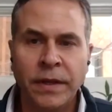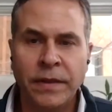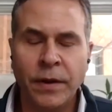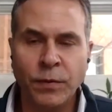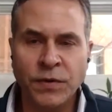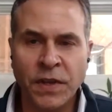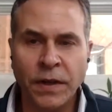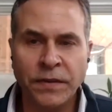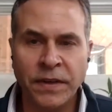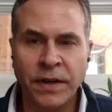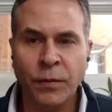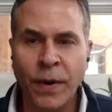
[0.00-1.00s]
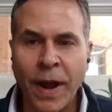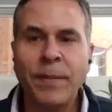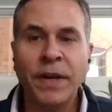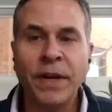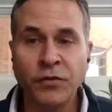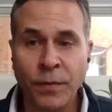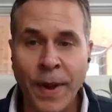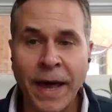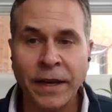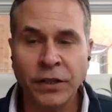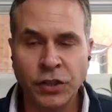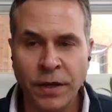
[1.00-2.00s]
that results in a rapid and
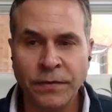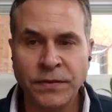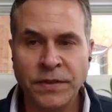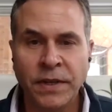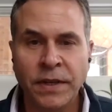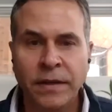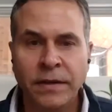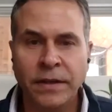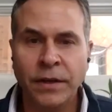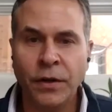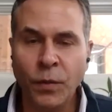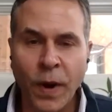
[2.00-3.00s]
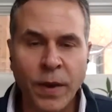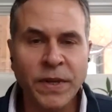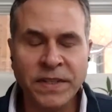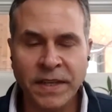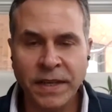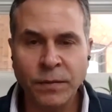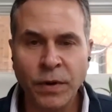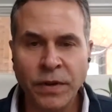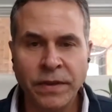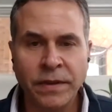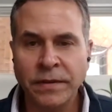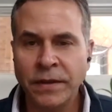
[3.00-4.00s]
dramatic shift you know the way we did with
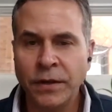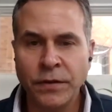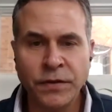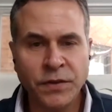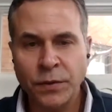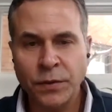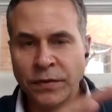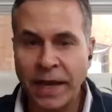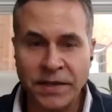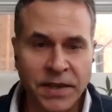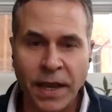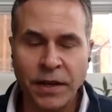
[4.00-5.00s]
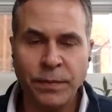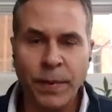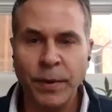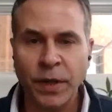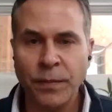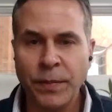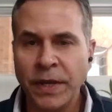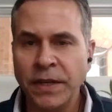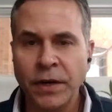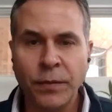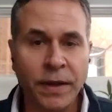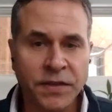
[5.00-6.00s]
the you know the sort of cascade of public
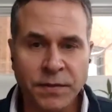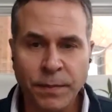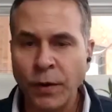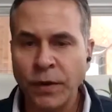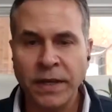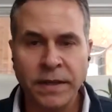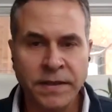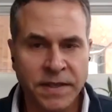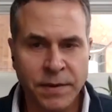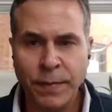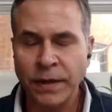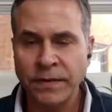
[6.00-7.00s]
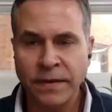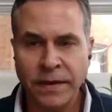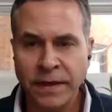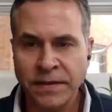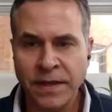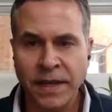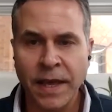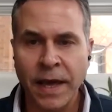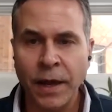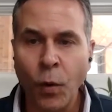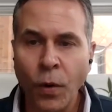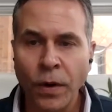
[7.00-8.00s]
opinion around smoking and seatbelts and things like
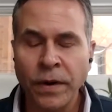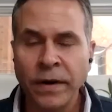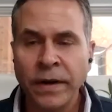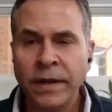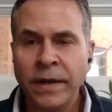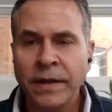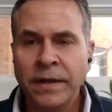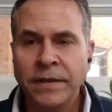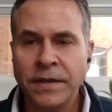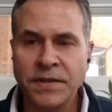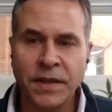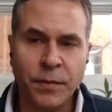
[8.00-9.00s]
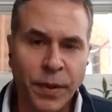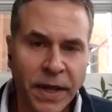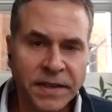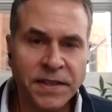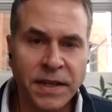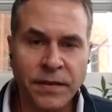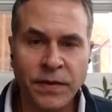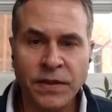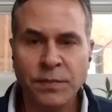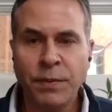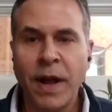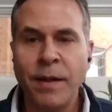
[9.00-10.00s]
that or does the complexity of
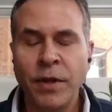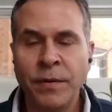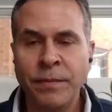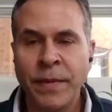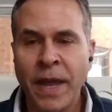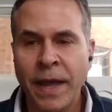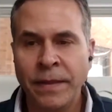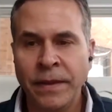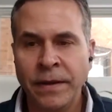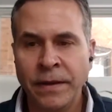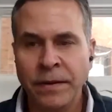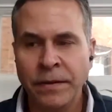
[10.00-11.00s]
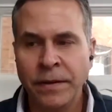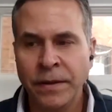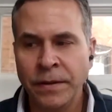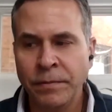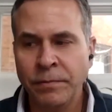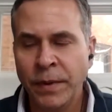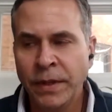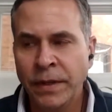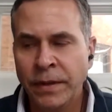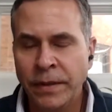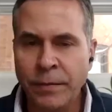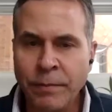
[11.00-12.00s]
this problem and the the
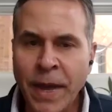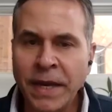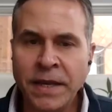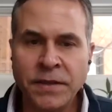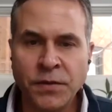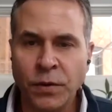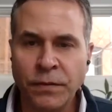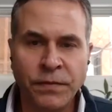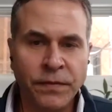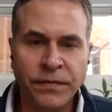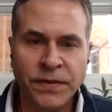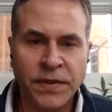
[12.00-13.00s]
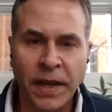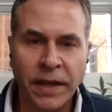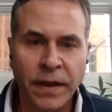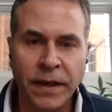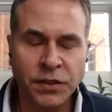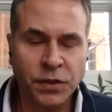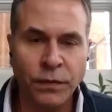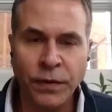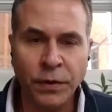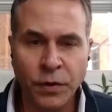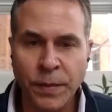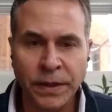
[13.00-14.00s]
the many sort of psychological
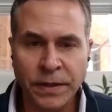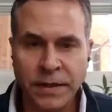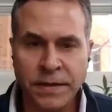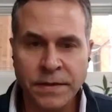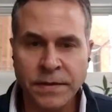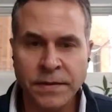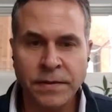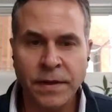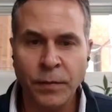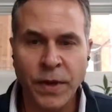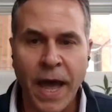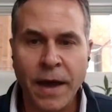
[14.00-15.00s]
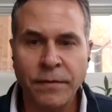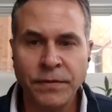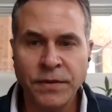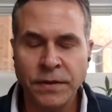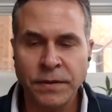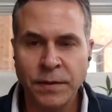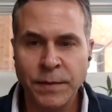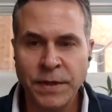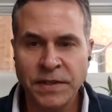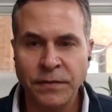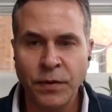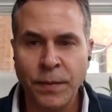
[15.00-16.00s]
vulnerabilities that we have to, to
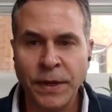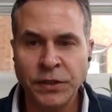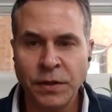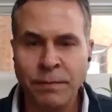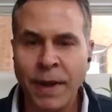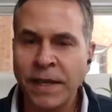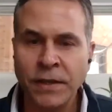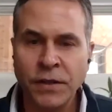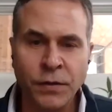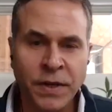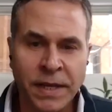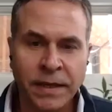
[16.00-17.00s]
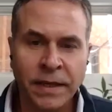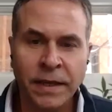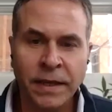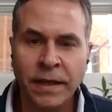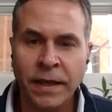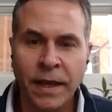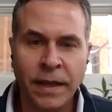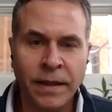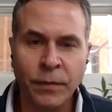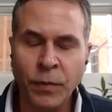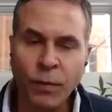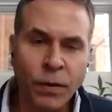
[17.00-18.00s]
misinformation make it unique and
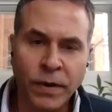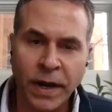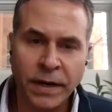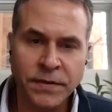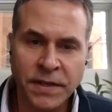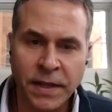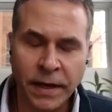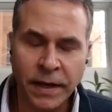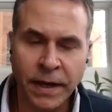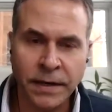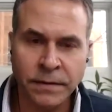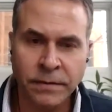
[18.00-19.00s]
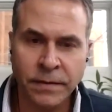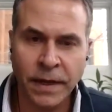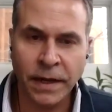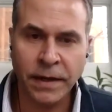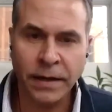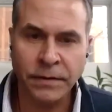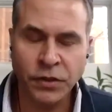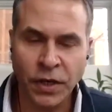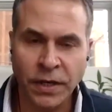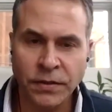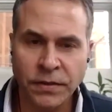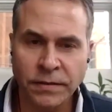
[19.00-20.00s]
that we won't kind of see that kind of that kind of
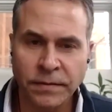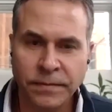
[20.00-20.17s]
change